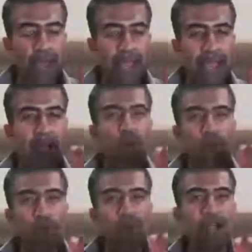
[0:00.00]
Our
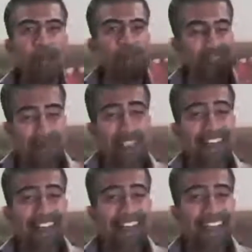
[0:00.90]
willpower is
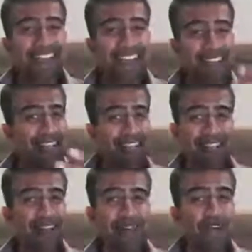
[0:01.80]
limited. It's like a
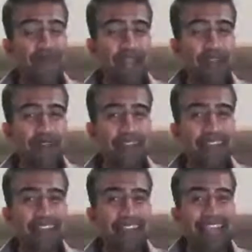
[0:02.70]
cell phone battery.
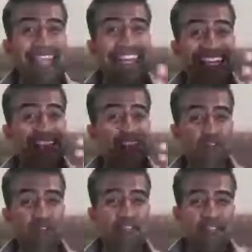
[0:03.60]
It gets
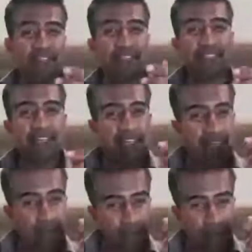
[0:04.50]
drained.
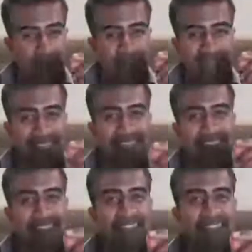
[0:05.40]
And one of the key
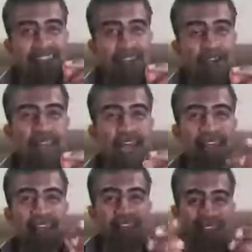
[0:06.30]
things to look at
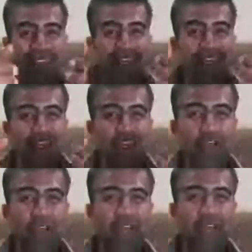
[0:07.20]
to
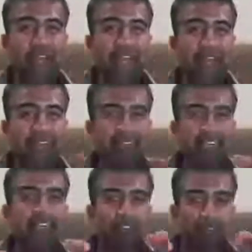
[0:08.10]
deconstruct and to
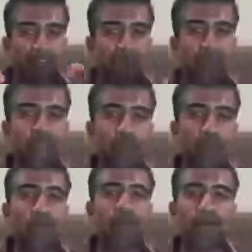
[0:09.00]
take control of that
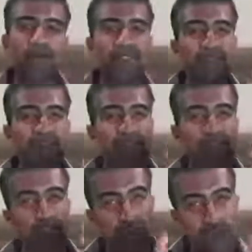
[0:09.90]
willpower is to look at
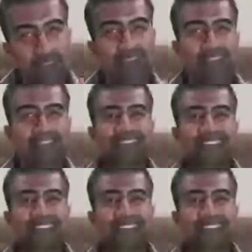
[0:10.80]
the triggers